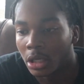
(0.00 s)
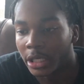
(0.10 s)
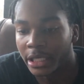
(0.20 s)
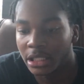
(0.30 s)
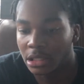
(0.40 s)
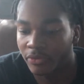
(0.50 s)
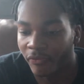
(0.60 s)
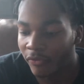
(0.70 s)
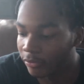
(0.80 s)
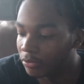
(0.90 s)
Against
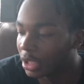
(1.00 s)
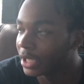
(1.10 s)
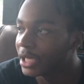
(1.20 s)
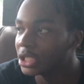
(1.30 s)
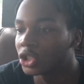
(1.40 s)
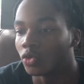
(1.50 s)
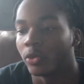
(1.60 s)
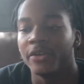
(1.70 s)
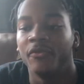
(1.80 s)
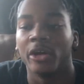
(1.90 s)
against
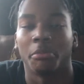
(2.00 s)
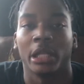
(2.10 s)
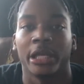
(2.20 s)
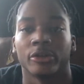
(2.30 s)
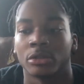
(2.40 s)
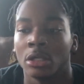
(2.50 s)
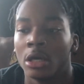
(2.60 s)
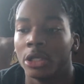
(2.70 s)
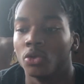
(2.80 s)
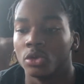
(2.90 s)
three foot players,
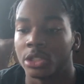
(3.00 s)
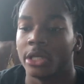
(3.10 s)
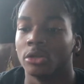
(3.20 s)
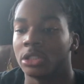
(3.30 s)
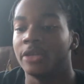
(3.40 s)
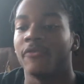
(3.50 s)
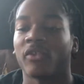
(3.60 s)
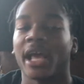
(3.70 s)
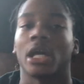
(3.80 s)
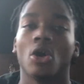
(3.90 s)
you will still see
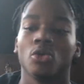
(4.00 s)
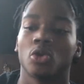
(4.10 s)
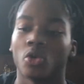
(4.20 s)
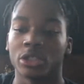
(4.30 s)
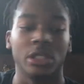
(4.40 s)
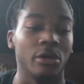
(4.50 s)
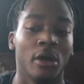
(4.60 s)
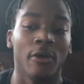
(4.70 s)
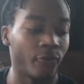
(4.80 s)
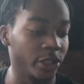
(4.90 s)
Flight go towards the
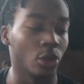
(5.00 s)
free